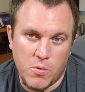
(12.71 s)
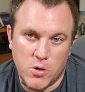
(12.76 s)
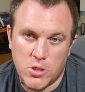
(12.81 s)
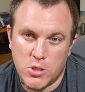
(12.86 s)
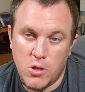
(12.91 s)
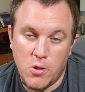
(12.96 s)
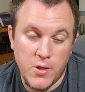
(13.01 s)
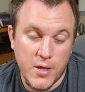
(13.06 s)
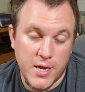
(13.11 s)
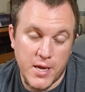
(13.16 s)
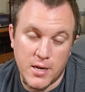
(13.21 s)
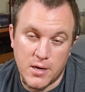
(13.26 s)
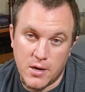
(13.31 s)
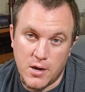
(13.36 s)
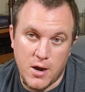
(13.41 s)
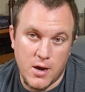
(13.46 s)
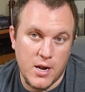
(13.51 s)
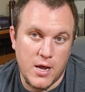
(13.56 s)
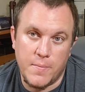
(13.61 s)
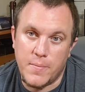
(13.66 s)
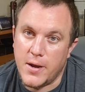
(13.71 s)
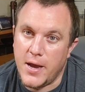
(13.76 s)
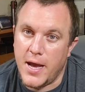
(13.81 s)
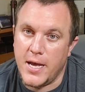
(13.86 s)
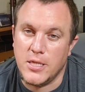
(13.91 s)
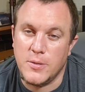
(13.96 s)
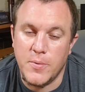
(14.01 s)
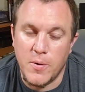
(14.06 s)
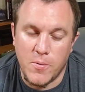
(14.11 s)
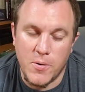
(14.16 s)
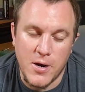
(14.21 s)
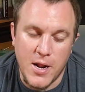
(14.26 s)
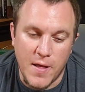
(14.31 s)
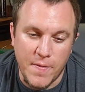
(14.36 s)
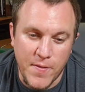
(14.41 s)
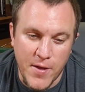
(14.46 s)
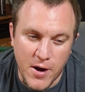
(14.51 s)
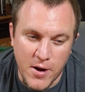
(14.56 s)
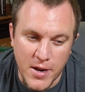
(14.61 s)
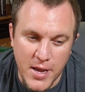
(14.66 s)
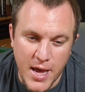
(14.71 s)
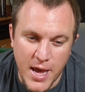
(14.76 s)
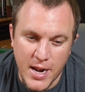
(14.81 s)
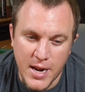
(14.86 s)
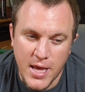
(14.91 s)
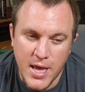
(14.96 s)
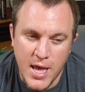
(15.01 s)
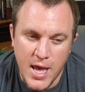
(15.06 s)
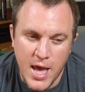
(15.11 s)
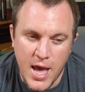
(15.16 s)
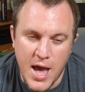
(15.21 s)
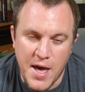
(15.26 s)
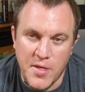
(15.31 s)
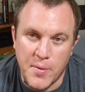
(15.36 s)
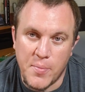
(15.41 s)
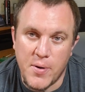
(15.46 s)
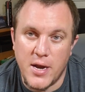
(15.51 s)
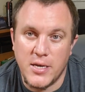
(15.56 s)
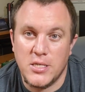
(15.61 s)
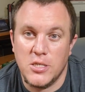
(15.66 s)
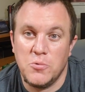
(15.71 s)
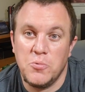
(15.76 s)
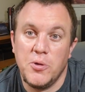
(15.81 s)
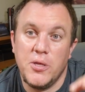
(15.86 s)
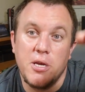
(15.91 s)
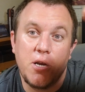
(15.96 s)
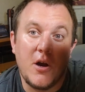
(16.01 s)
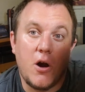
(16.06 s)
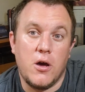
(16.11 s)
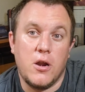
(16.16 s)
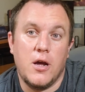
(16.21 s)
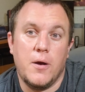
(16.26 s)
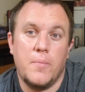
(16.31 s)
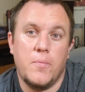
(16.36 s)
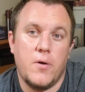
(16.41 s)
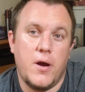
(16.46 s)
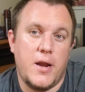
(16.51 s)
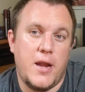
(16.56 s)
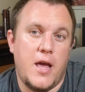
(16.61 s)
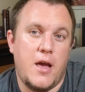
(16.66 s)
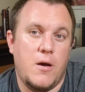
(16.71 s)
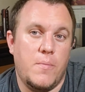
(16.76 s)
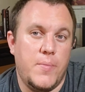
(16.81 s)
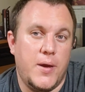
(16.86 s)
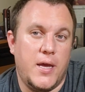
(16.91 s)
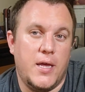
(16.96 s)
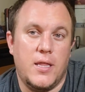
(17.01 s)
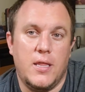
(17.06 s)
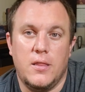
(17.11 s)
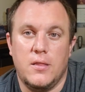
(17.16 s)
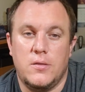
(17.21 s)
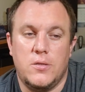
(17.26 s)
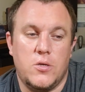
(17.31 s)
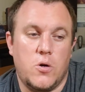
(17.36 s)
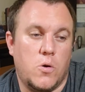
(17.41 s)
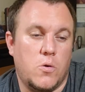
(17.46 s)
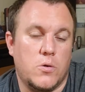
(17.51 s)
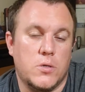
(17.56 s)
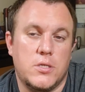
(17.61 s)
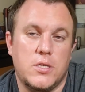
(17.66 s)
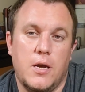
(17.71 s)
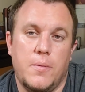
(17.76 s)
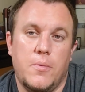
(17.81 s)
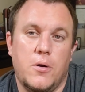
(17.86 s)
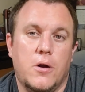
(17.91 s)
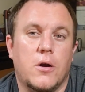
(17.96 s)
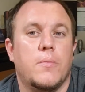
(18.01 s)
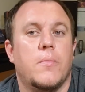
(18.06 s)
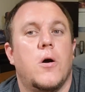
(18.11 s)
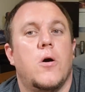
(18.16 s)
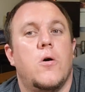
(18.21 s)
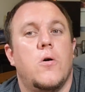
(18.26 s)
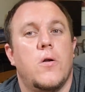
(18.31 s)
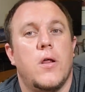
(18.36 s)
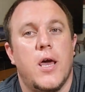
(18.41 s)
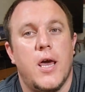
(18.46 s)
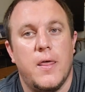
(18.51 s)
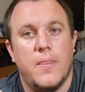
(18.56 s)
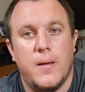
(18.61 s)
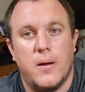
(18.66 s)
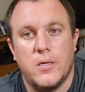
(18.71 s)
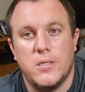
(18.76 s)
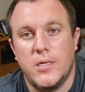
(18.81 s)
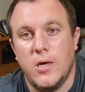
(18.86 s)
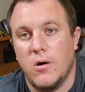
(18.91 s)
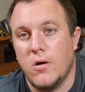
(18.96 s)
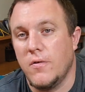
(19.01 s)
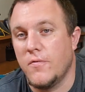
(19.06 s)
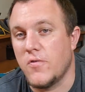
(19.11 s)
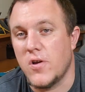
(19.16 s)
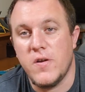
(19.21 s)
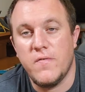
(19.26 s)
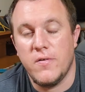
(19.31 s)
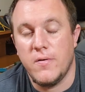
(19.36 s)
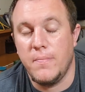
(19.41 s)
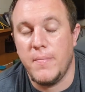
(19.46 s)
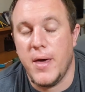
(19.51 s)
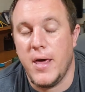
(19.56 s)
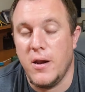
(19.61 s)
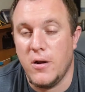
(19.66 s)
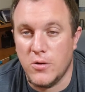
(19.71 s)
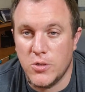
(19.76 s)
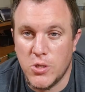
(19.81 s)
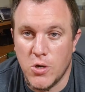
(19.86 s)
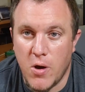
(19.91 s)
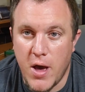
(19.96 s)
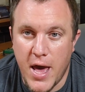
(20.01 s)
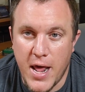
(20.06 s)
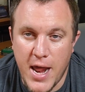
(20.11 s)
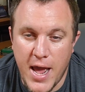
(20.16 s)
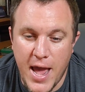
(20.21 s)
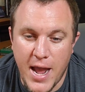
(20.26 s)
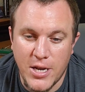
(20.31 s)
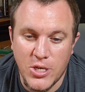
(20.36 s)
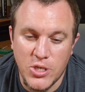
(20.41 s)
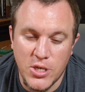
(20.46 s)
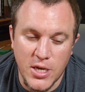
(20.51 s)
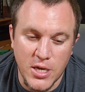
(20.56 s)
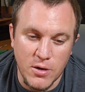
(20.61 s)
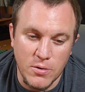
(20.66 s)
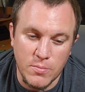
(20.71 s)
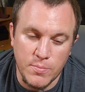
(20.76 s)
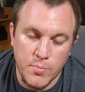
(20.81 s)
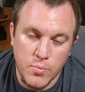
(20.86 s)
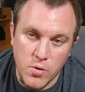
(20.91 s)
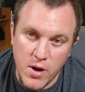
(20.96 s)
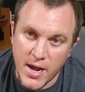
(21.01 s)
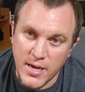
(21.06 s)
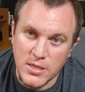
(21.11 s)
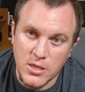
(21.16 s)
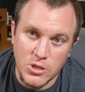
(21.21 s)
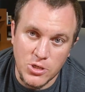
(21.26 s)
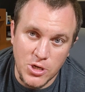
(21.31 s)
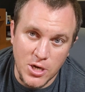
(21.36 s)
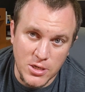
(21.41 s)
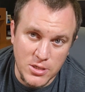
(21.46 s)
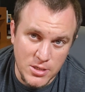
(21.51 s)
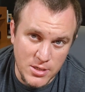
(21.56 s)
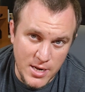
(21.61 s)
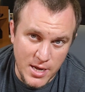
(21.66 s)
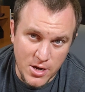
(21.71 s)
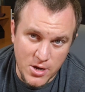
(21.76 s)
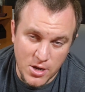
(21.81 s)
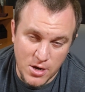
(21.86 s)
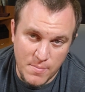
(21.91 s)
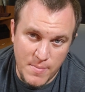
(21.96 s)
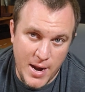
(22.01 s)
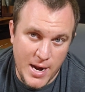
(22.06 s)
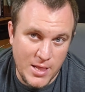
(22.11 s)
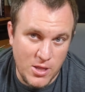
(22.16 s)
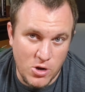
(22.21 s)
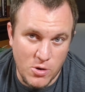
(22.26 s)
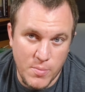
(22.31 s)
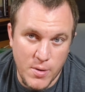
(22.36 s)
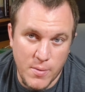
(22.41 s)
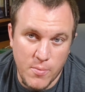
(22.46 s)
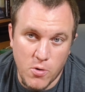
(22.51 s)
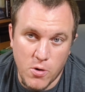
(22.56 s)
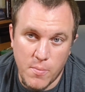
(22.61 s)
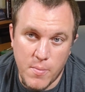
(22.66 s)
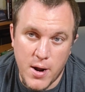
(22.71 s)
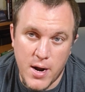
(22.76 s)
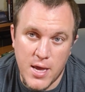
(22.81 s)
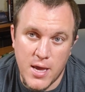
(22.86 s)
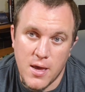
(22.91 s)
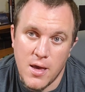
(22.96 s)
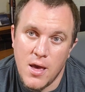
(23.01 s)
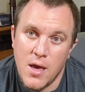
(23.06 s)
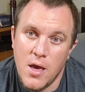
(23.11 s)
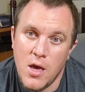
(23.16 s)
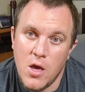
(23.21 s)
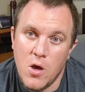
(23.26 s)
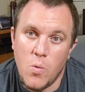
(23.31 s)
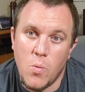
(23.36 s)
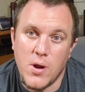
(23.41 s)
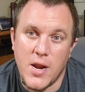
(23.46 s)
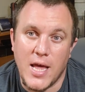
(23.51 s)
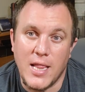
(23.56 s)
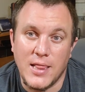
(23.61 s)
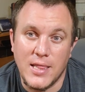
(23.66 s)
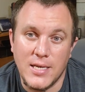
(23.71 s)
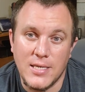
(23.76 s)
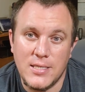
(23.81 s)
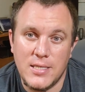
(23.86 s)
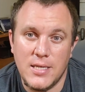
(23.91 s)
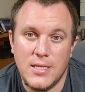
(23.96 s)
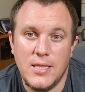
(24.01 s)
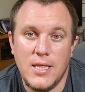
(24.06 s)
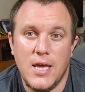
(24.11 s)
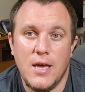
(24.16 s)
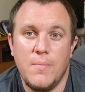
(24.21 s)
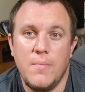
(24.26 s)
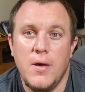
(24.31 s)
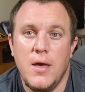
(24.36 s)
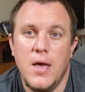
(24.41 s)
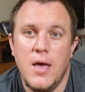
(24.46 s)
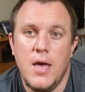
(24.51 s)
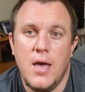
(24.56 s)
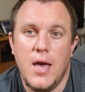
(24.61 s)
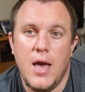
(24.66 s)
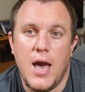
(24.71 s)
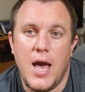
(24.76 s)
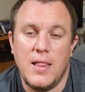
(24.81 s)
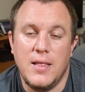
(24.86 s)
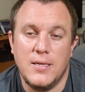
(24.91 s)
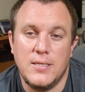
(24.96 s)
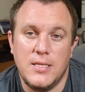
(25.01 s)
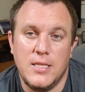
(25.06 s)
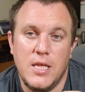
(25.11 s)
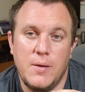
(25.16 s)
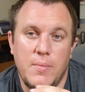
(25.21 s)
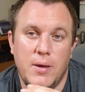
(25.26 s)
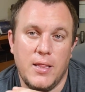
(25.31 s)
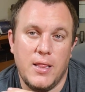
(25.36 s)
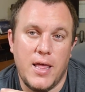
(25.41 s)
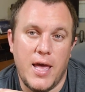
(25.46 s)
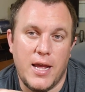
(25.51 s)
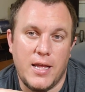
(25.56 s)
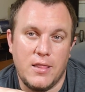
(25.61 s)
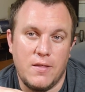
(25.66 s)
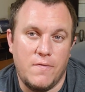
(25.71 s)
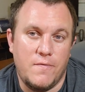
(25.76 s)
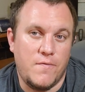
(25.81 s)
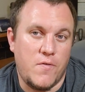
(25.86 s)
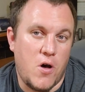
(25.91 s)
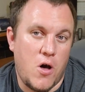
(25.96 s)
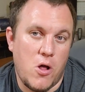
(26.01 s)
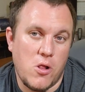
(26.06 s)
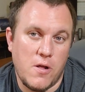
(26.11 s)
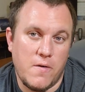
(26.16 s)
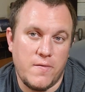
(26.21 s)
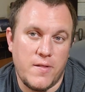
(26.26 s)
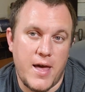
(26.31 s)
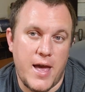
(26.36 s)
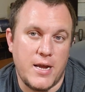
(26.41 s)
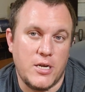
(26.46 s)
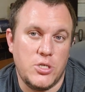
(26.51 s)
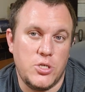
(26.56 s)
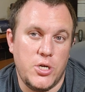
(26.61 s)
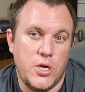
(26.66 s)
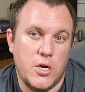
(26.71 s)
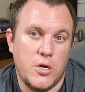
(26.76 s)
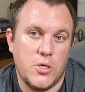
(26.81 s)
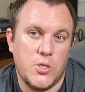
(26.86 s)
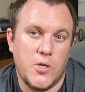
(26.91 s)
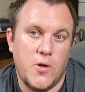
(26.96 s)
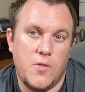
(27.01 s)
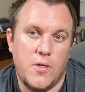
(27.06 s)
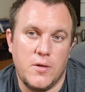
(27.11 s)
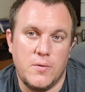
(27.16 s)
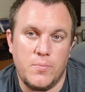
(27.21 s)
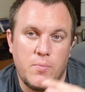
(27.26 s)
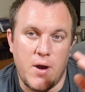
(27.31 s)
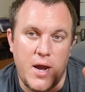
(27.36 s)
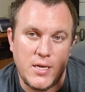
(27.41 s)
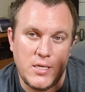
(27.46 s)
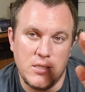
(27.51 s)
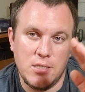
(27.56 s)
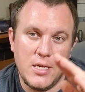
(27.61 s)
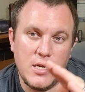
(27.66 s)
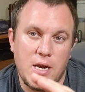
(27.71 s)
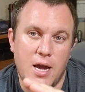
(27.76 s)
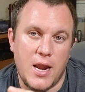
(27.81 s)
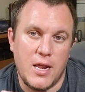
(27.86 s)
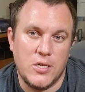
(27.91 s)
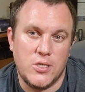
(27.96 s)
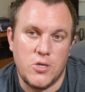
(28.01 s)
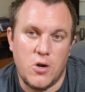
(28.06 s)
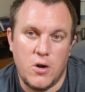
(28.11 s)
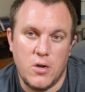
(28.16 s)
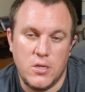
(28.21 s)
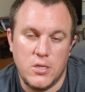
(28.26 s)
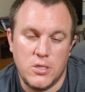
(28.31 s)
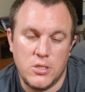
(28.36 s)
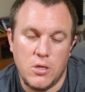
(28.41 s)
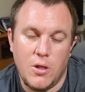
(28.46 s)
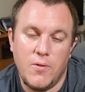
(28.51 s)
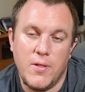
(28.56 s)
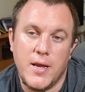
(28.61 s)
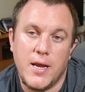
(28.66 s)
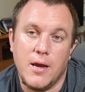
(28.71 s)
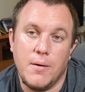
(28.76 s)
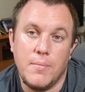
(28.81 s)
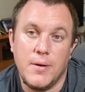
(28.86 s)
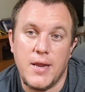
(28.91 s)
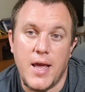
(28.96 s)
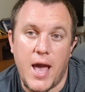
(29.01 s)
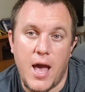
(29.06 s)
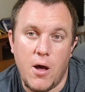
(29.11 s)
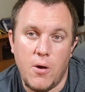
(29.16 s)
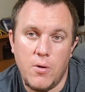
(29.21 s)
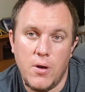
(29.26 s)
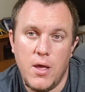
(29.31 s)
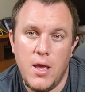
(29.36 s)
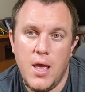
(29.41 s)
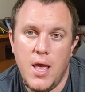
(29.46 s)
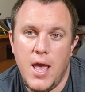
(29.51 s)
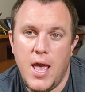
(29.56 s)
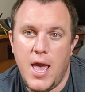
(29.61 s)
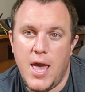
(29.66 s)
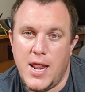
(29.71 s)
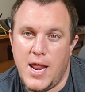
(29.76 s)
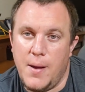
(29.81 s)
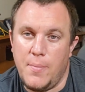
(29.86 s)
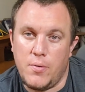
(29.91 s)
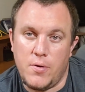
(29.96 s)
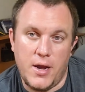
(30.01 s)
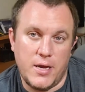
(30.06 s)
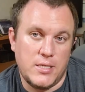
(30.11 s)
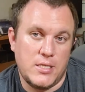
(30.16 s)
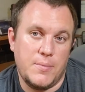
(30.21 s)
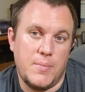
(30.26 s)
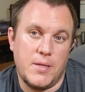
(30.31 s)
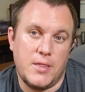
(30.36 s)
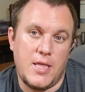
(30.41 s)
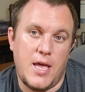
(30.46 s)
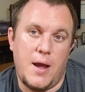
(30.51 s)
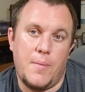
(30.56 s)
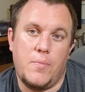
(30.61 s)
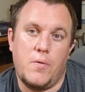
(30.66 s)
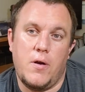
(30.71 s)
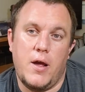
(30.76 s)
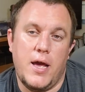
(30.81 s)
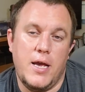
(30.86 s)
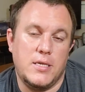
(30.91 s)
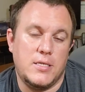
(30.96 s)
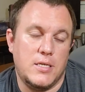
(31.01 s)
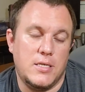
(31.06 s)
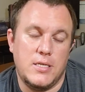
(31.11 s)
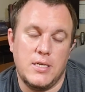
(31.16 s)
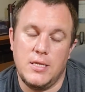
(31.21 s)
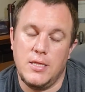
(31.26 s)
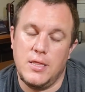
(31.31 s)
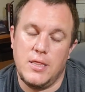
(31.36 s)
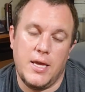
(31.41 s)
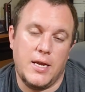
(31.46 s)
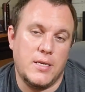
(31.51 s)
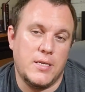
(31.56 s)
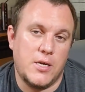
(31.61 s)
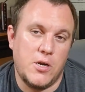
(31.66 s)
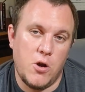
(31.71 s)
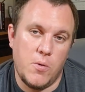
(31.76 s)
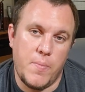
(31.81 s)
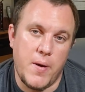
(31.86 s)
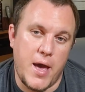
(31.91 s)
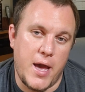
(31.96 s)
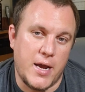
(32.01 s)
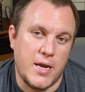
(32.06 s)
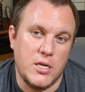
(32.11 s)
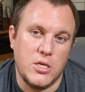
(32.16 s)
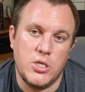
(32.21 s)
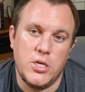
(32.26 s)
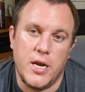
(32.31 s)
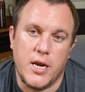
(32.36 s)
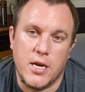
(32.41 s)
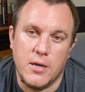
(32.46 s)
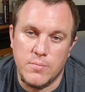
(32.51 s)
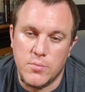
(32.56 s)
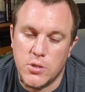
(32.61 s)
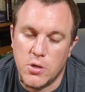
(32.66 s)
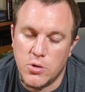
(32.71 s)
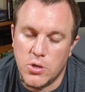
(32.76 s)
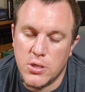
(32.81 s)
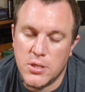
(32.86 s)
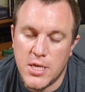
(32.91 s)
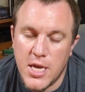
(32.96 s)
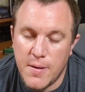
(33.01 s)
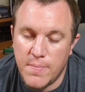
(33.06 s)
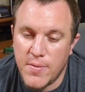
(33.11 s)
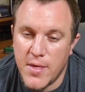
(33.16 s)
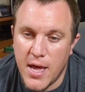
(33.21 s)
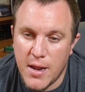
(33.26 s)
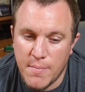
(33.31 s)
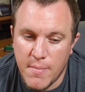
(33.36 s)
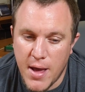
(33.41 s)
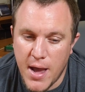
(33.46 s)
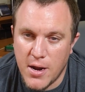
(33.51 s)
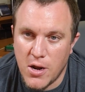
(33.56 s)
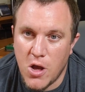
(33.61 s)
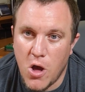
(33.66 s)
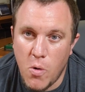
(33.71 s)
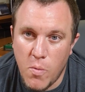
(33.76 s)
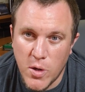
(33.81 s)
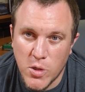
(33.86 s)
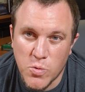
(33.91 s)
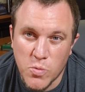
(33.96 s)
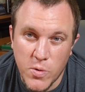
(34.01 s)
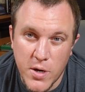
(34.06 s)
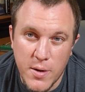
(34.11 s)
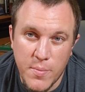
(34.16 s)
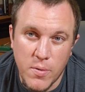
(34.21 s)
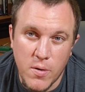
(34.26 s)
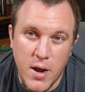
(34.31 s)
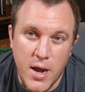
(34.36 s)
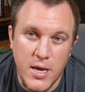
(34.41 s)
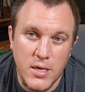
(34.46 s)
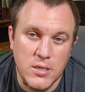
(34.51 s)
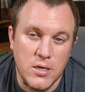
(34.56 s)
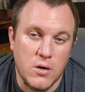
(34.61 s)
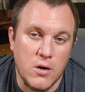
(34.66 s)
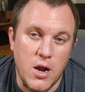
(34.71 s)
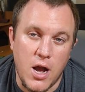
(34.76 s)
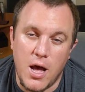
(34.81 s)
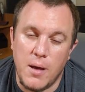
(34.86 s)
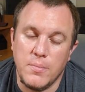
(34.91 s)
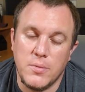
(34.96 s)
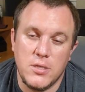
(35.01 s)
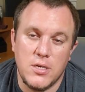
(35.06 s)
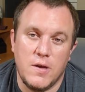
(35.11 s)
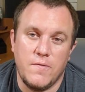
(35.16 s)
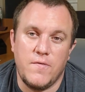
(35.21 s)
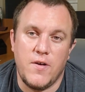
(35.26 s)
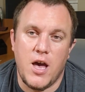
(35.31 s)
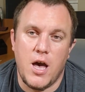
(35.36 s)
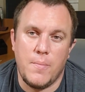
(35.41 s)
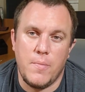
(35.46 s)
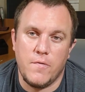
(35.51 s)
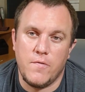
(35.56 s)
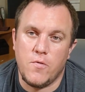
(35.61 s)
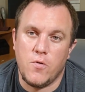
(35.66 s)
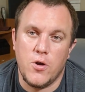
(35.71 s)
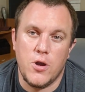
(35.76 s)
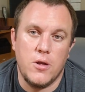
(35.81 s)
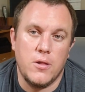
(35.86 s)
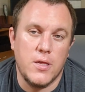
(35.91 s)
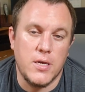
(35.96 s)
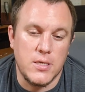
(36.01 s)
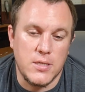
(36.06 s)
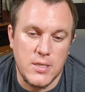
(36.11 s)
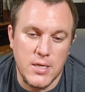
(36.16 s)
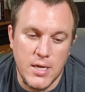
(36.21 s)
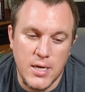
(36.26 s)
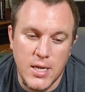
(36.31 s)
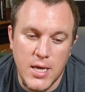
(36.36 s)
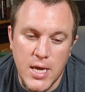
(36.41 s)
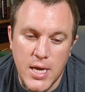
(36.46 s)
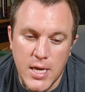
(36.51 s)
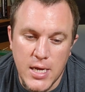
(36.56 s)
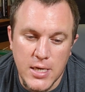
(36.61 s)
We're slowly getting caught up, guys, but we're not there yet. Uh, the price has really gone up right now, being in total summer mode, and they're selling for even better. So had I actually uh, price adjusted, I could have made a little bit more money. When I listed them, I listed them in like the fall of last year, so the prices had kind of started to slowly come down, and I priced them at that price and didn't think to go back and check them. So just keep that in mind. Always reprice or comp stuff out before you list it.